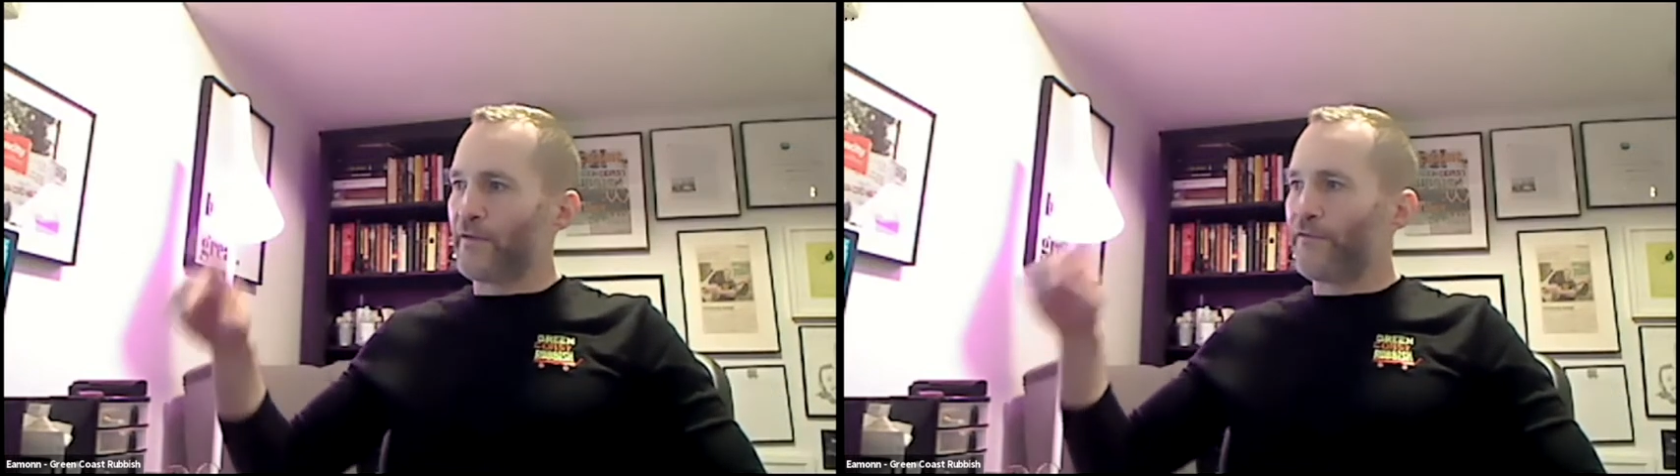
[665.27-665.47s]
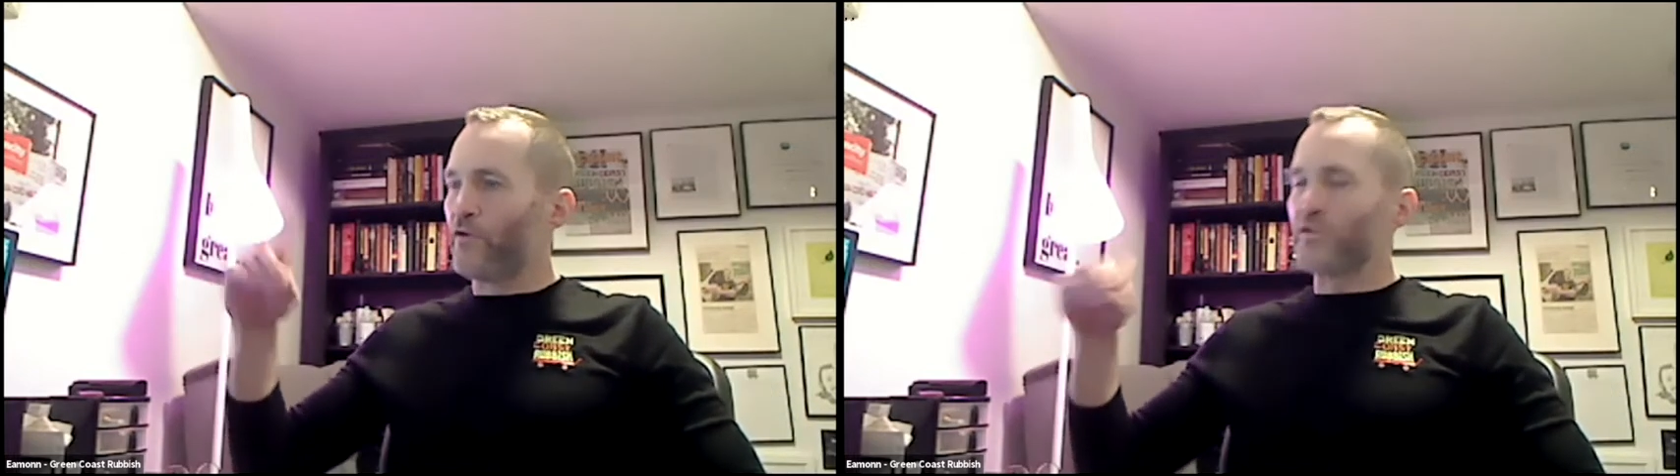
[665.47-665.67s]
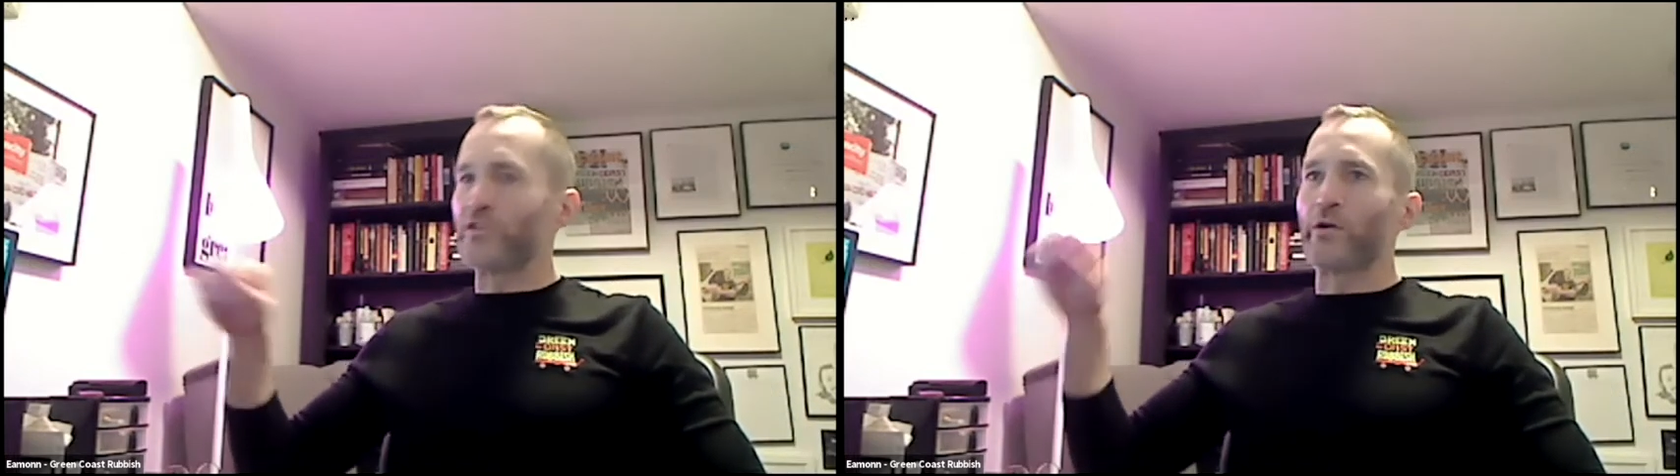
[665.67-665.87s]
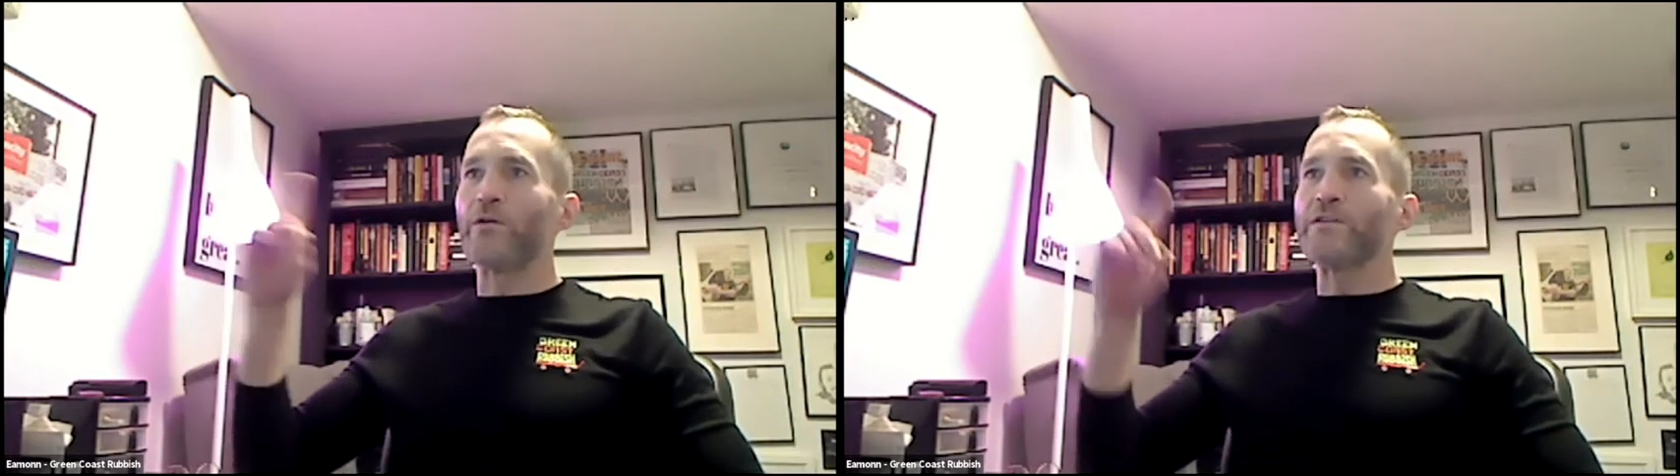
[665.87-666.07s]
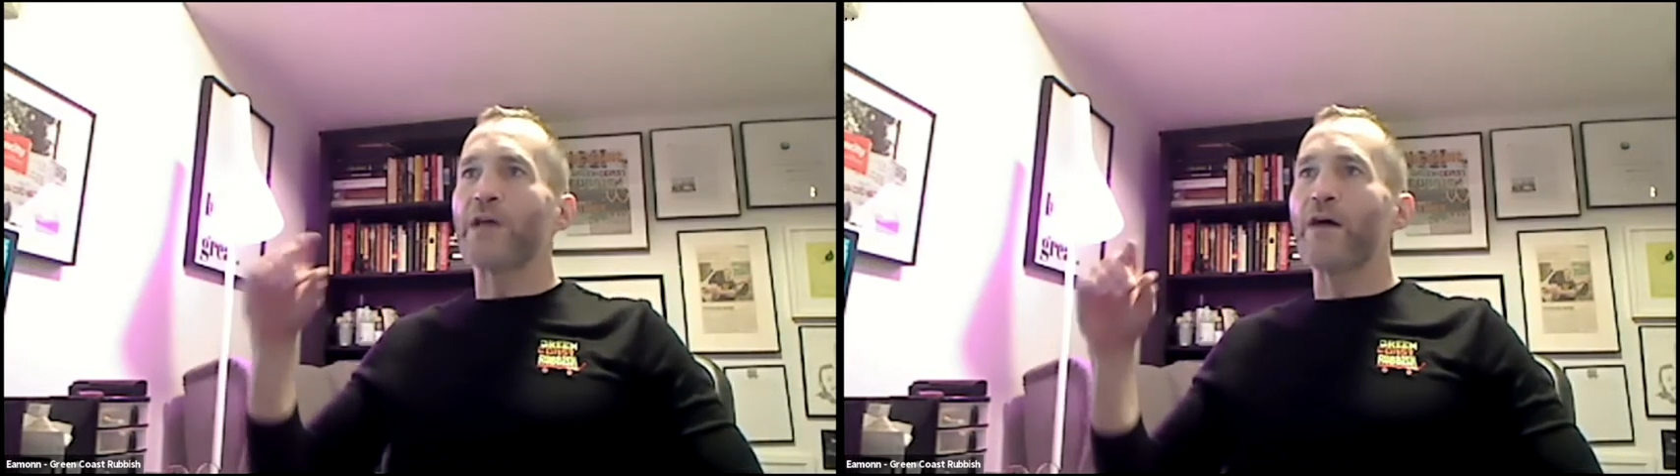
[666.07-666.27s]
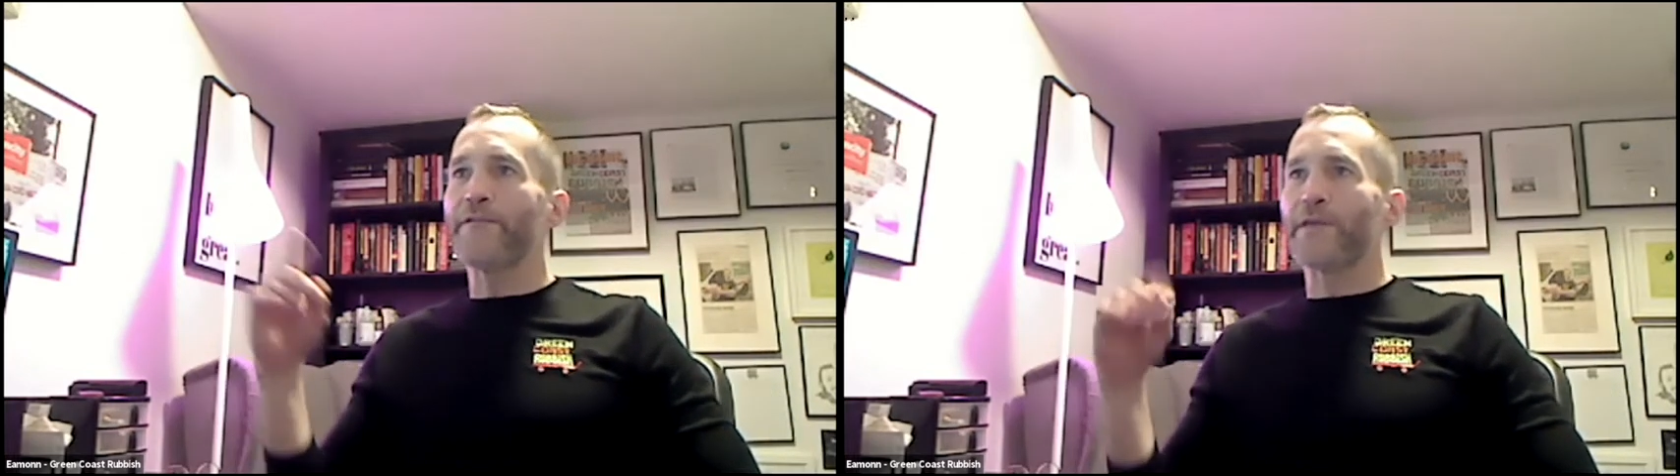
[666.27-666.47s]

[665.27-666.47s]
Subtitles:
full circle stuff.